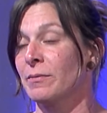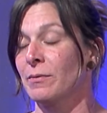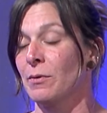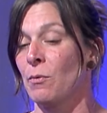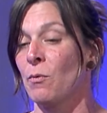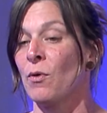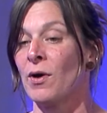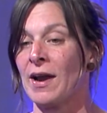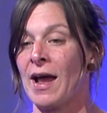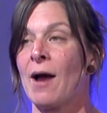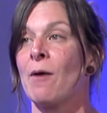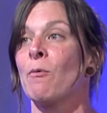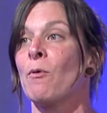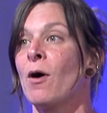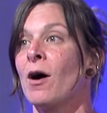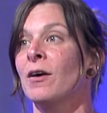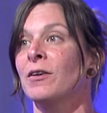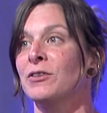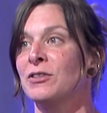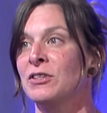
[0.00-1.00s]
what I
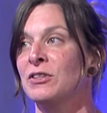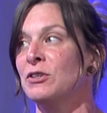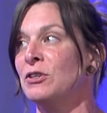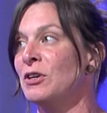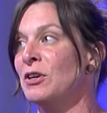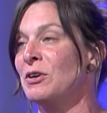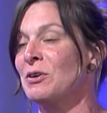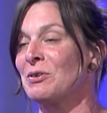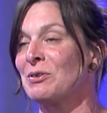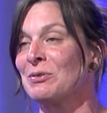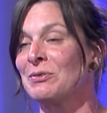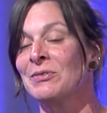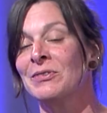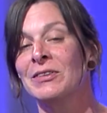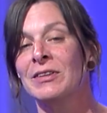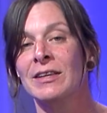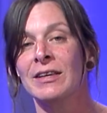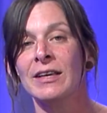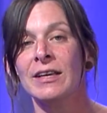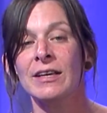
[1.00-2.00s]
want to do.
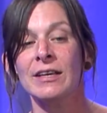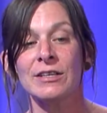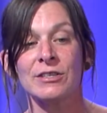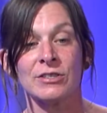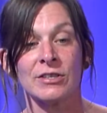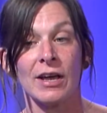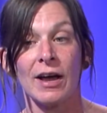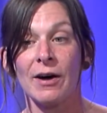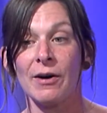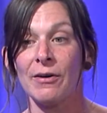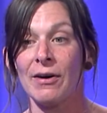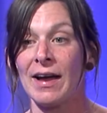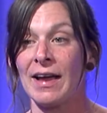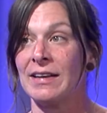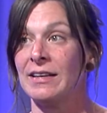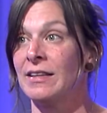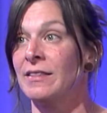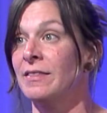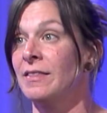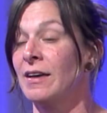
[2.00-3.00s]
So I
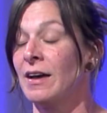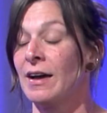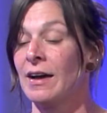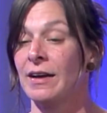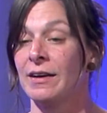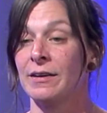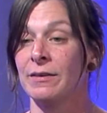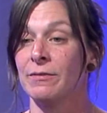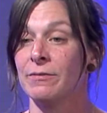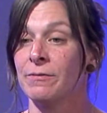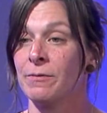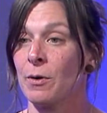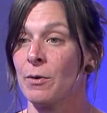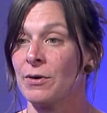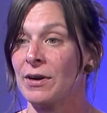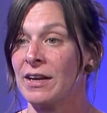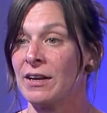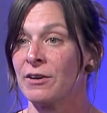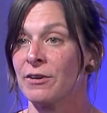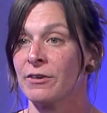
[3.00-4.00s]
did the
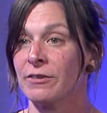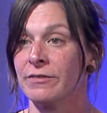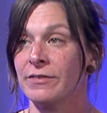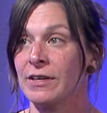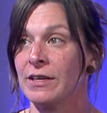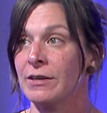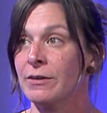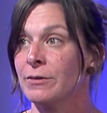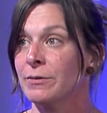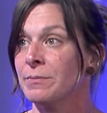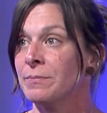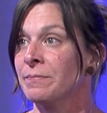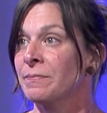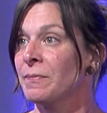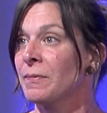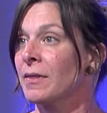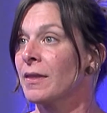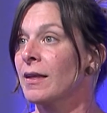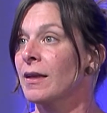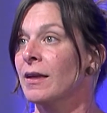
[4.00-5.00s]
phone interview. And,
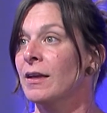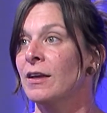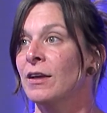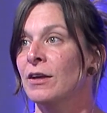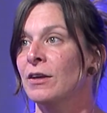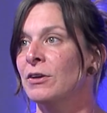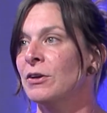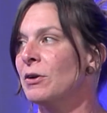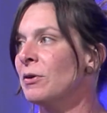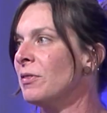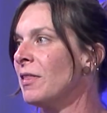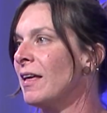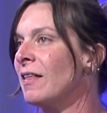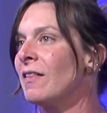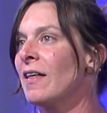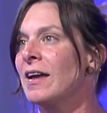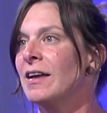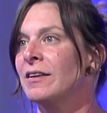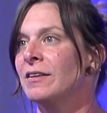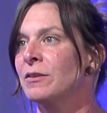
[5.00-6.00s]
they
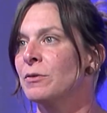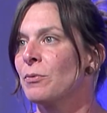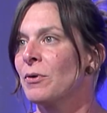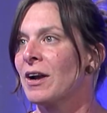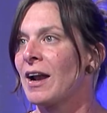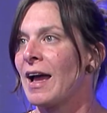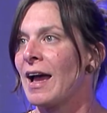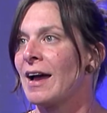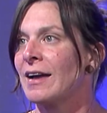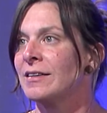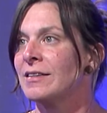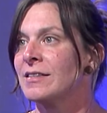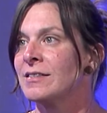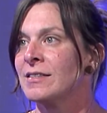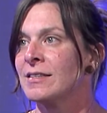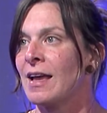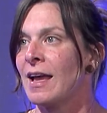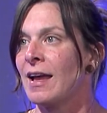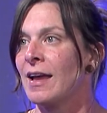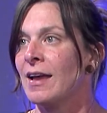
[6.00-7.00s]
liked what I had to
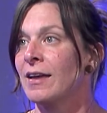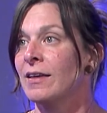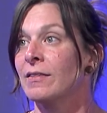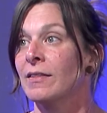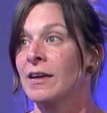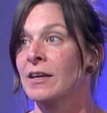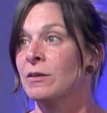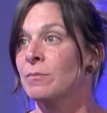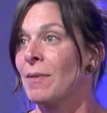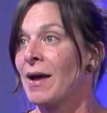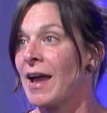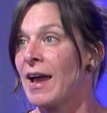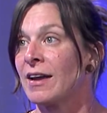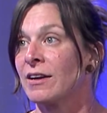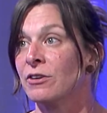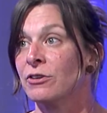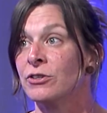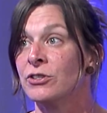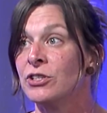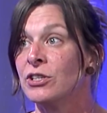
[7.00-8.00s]
say and liked my
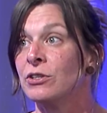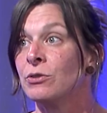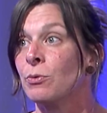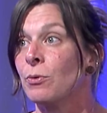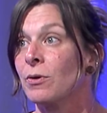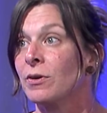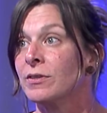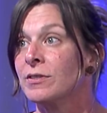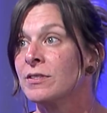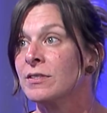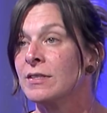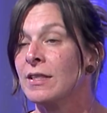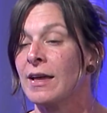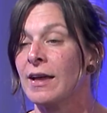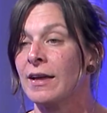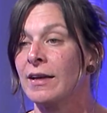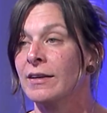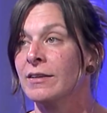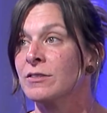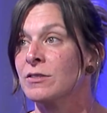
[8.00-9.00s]
energy towards
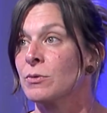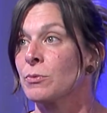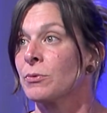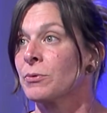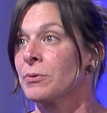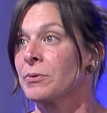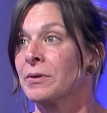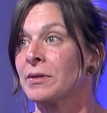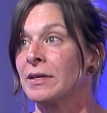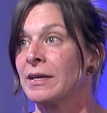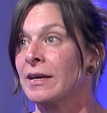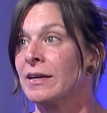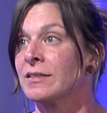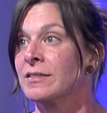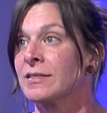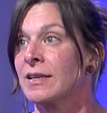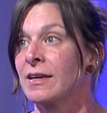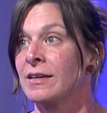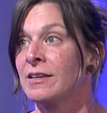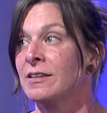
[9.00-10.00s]
things, and were really
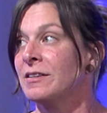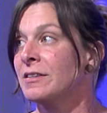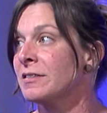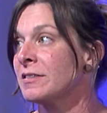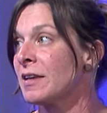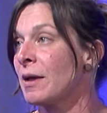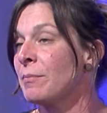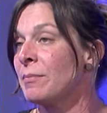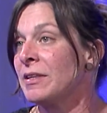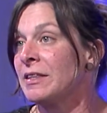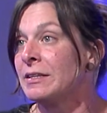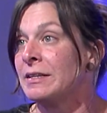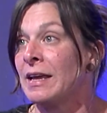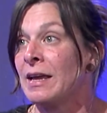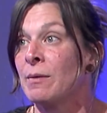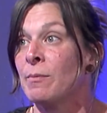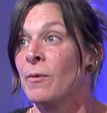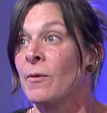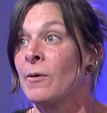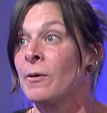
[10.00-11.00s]
excited to send me the
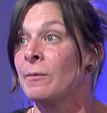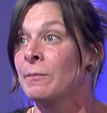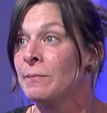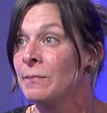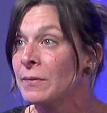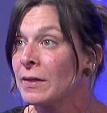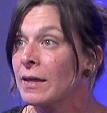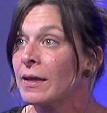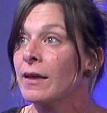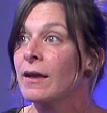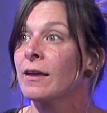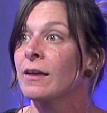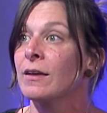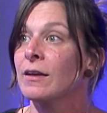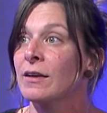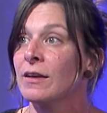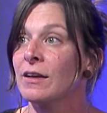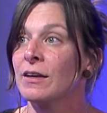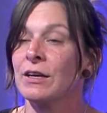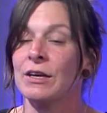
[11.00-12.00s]
table.
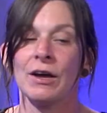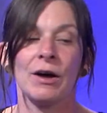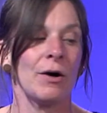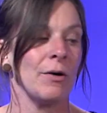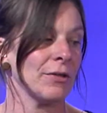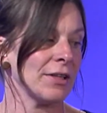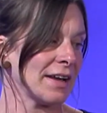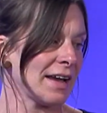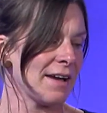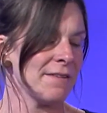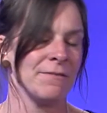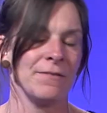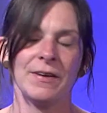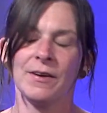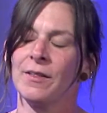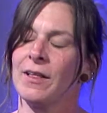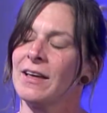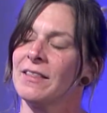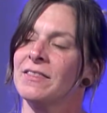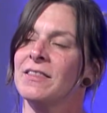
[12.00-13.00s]
I
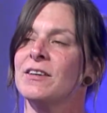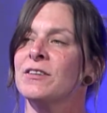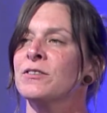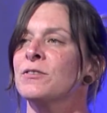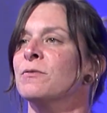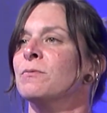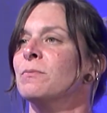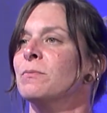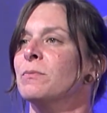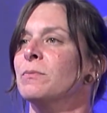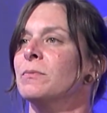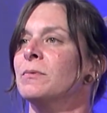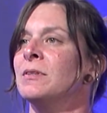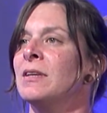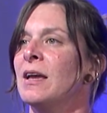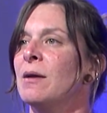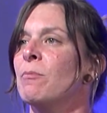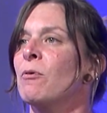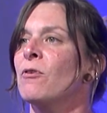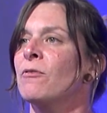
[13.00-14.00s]
feel like this
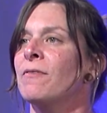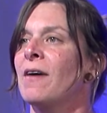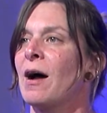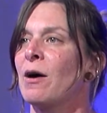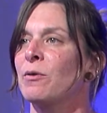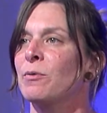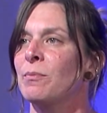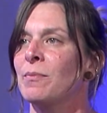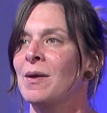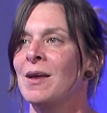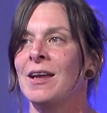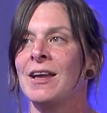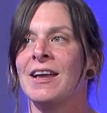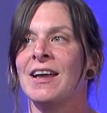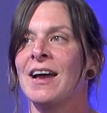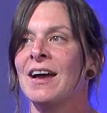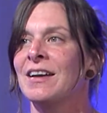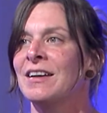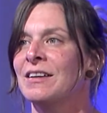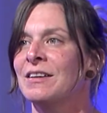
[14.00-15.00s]
table found me.
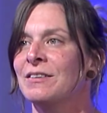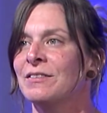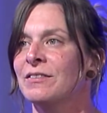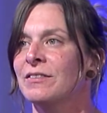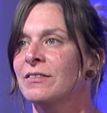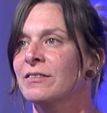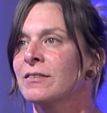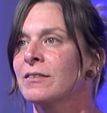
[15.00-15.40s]
I didn't